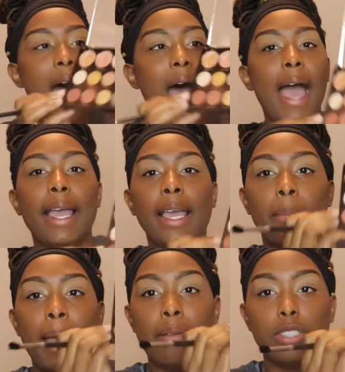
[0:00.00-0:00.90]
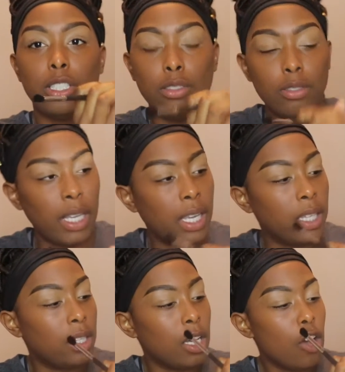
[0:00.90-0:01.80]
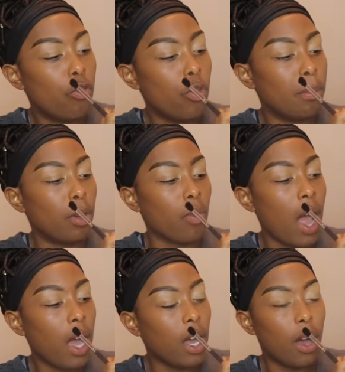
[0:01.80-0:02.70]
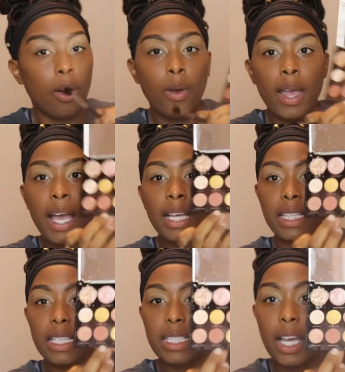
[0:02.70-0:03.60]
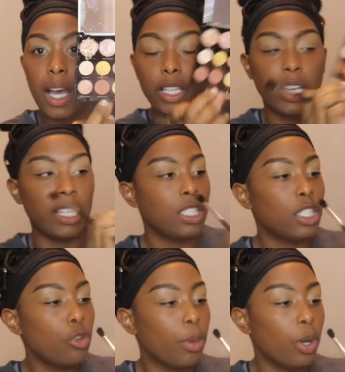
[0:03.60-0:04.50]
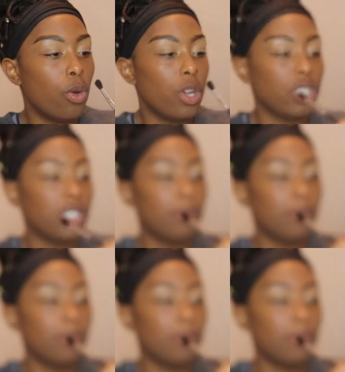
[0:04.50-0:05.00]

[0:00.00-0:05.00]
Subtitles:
I am absolutely in love with Morocco. This color is super gorgeous